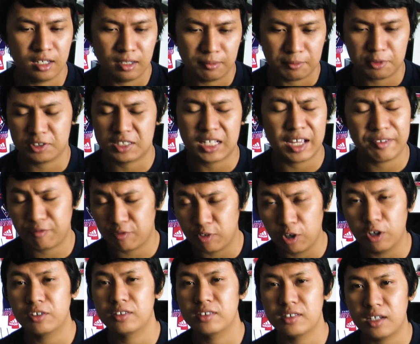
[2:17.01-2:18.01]
because I've
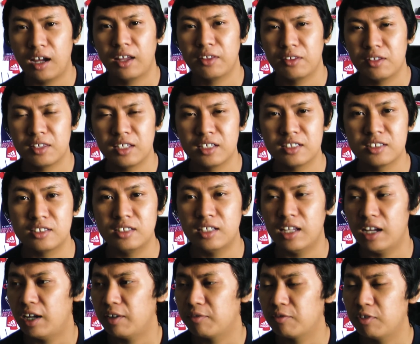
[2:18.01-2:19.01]
got other things
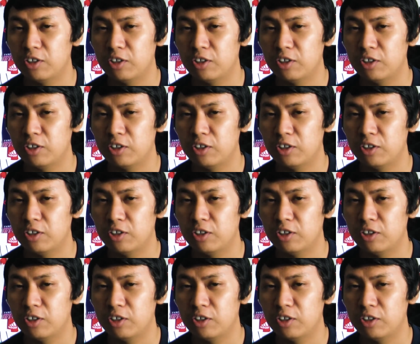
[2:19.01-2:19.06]
that I've